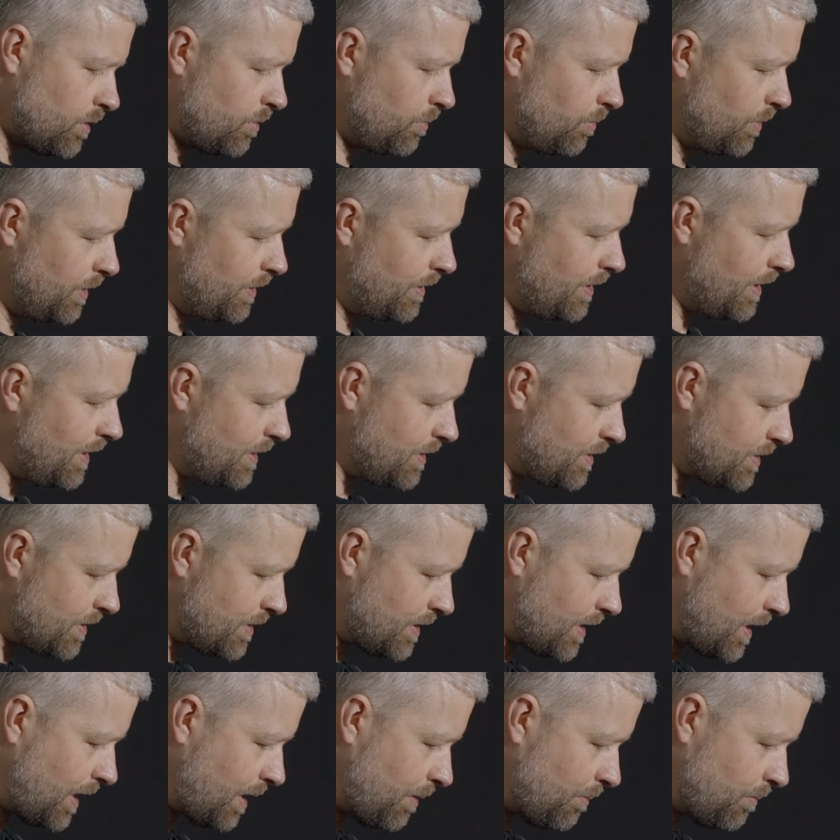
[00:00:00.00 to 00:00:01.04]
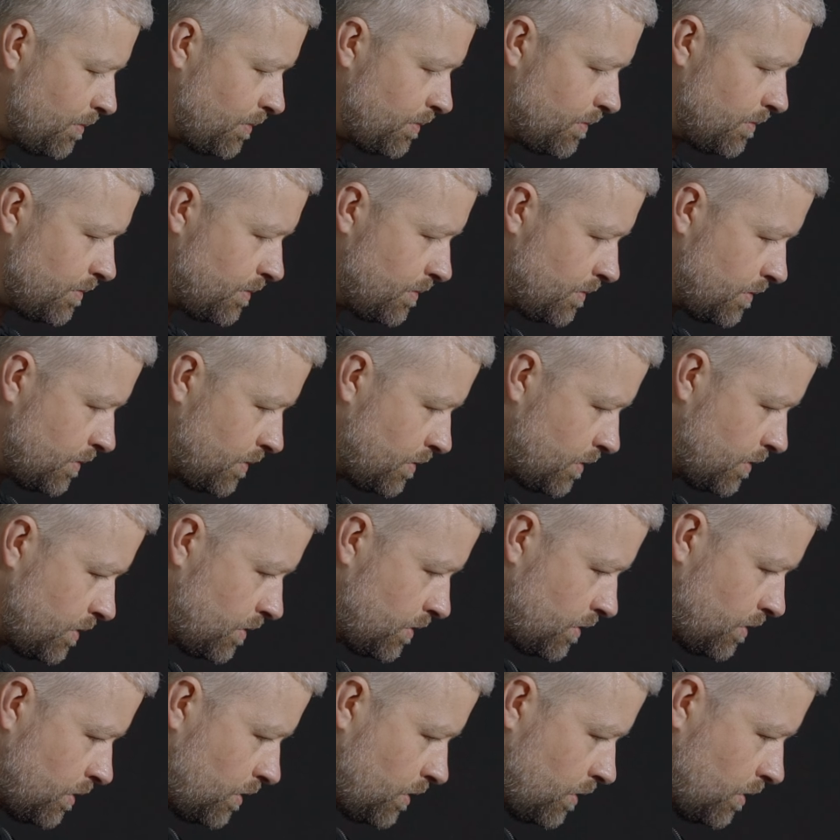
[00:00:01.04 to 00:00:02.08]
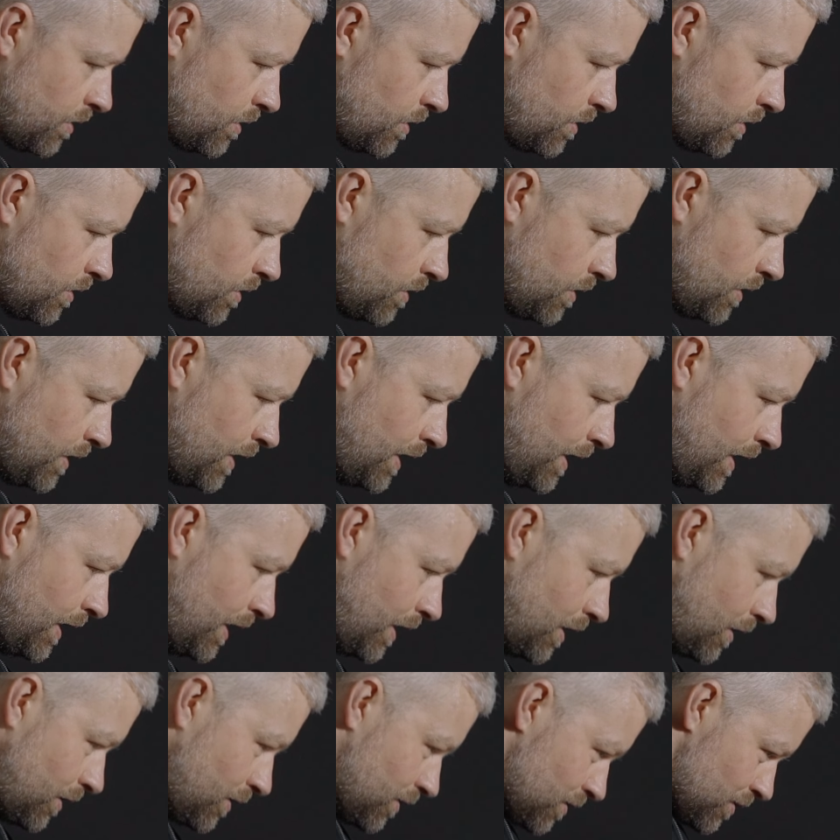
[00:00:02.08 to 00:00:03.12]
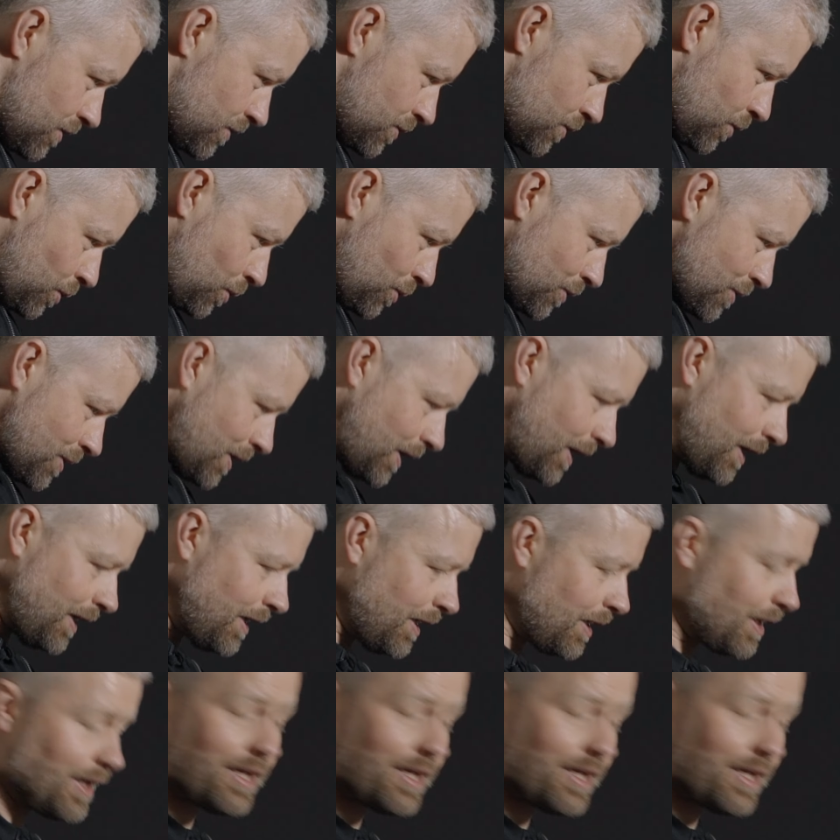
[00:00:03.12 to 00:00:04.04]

With this stem, the torque setting